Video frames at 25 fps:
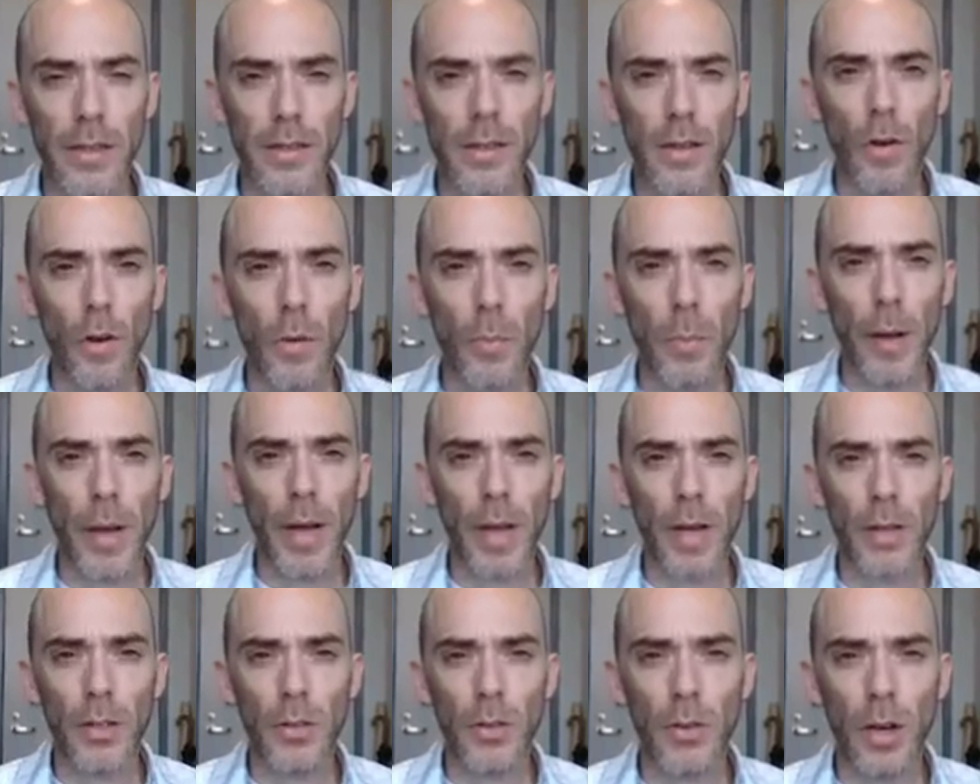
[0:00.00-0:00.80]
Let's go
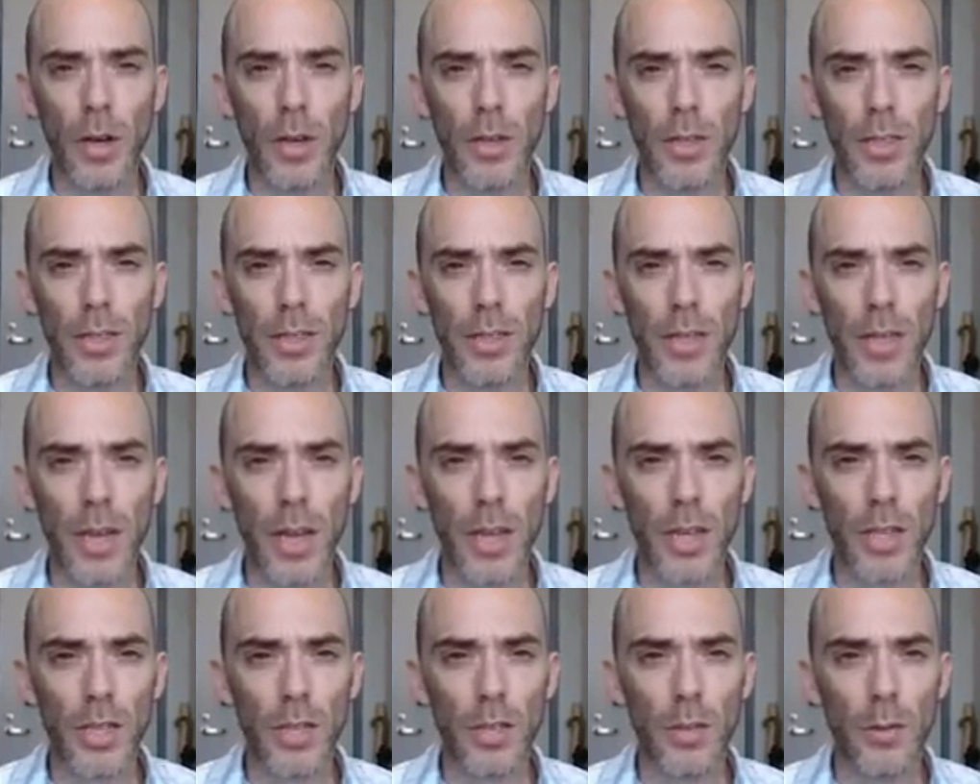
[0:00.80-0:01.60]
back to our
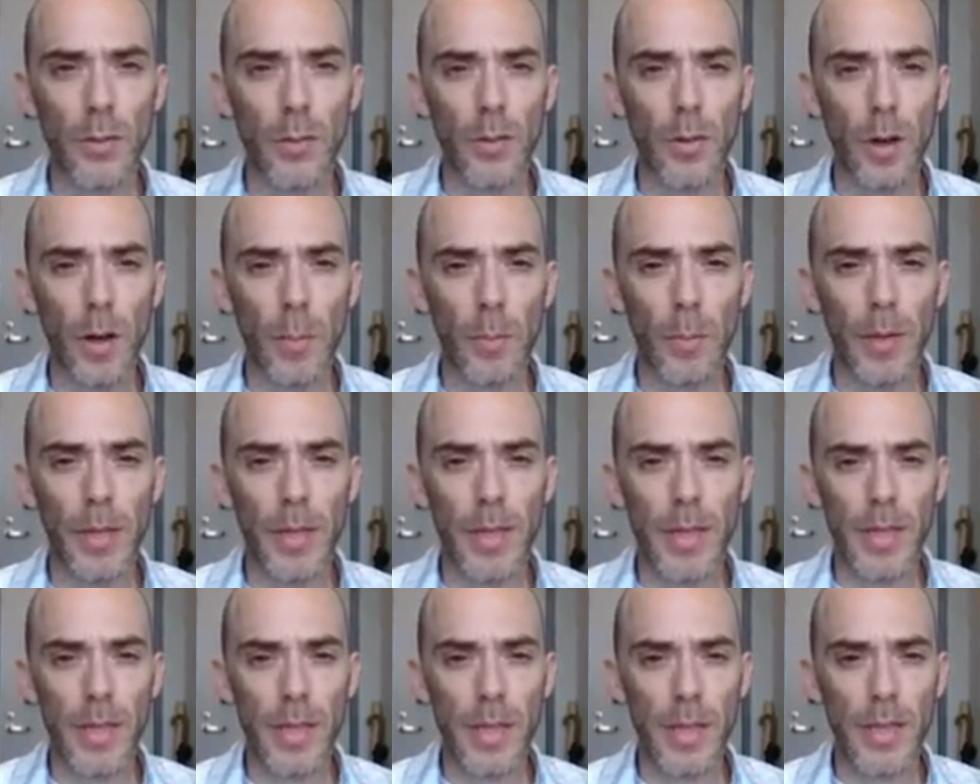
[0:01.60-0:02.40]
discussion of
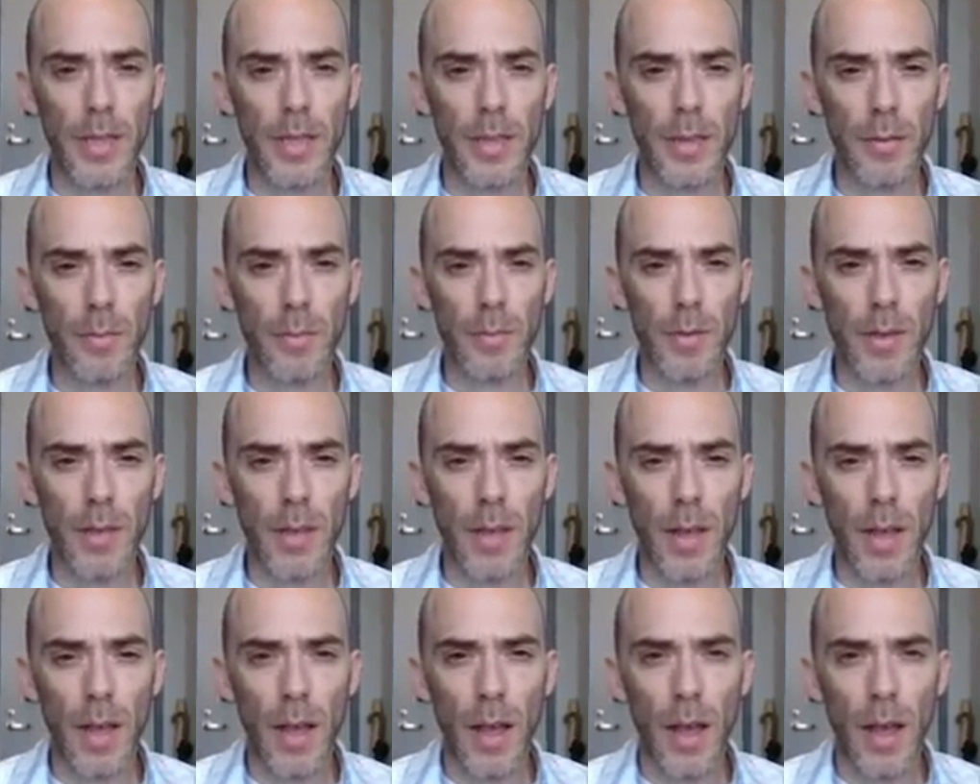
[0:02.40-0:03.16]
complex systems,